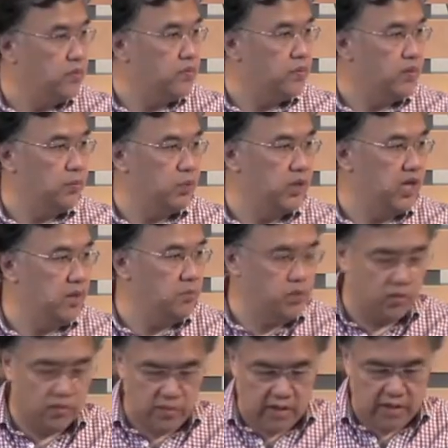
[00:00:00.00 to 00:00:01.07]
when we came to
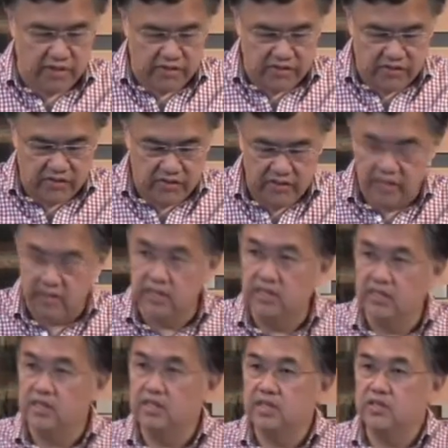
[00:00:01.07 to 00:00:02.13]
Christ.
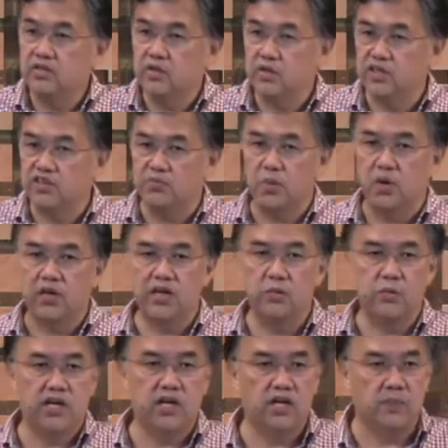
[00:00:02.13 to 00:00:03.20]
So this morning,
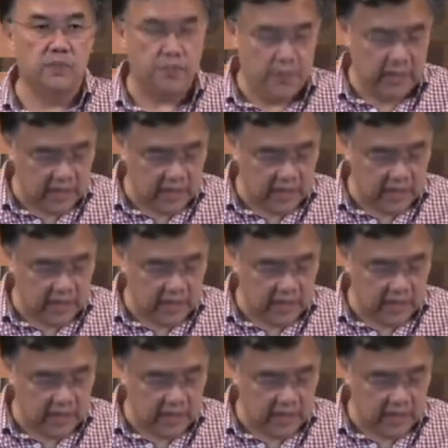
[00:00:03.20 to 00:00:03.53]
we're going to pick